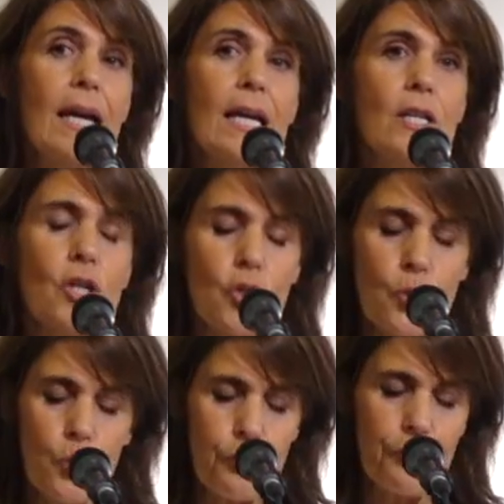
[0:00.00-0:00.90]
In the
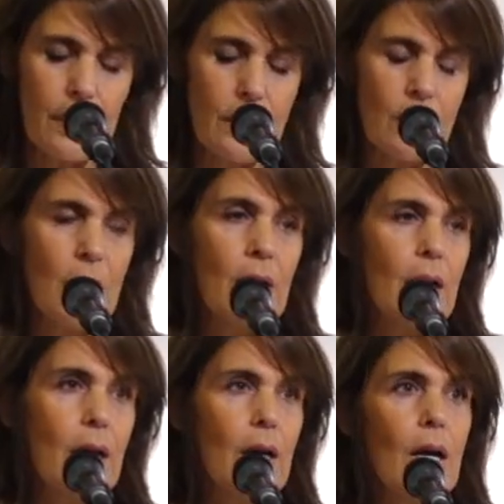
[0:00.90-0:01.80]
school field,
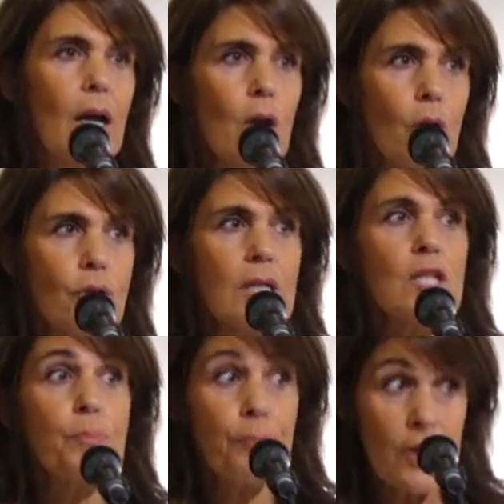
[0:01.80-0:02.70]
a lot
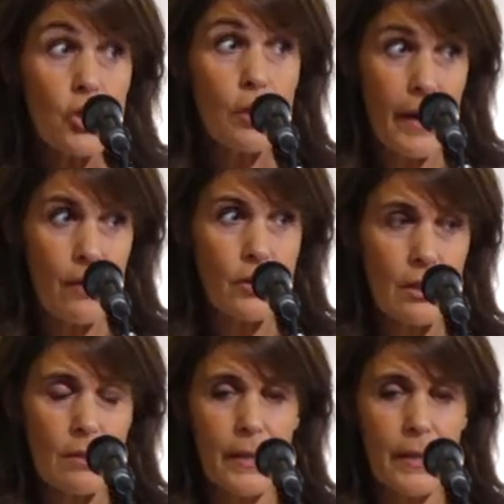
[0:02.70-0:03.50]
is preached about it,